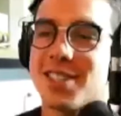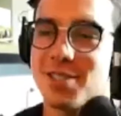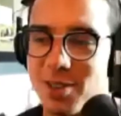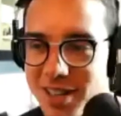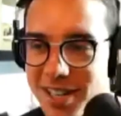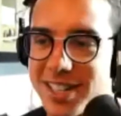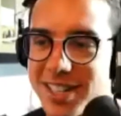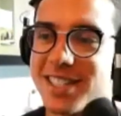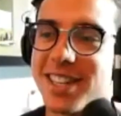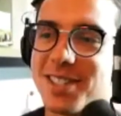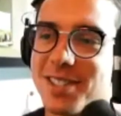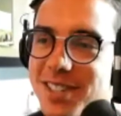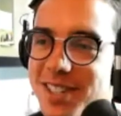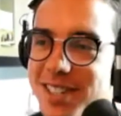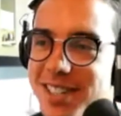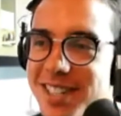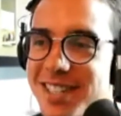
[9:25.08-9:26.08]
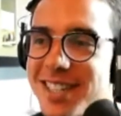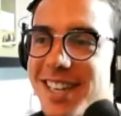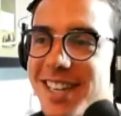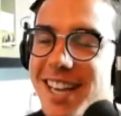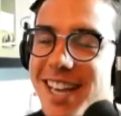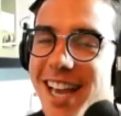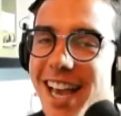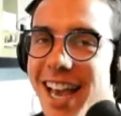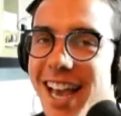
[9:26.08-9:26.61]
what it is. That's what it is.
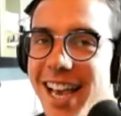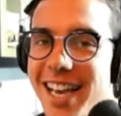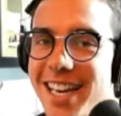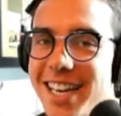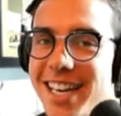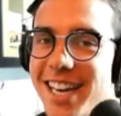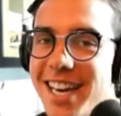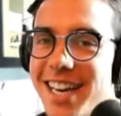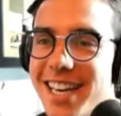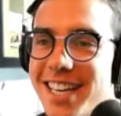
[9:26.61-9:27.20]
And Although uh, if